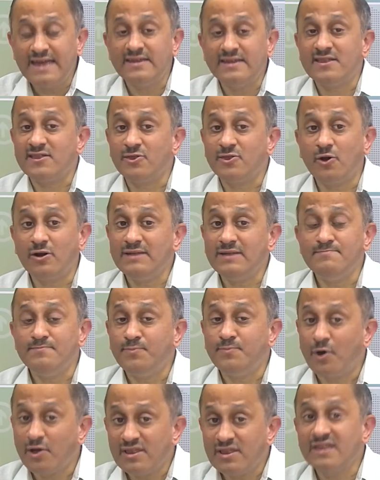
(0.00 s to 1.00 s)
it is not
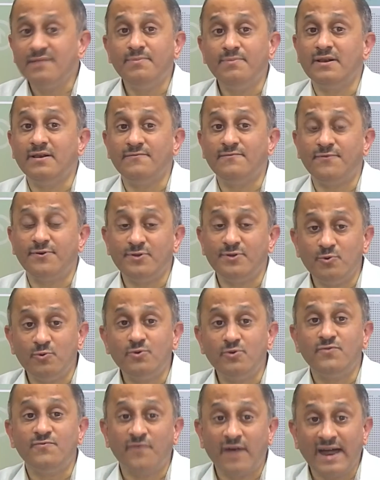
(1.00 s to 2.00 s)
impossible for you
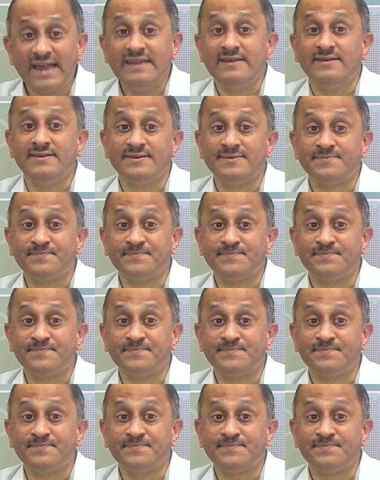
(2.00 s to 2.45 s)
to find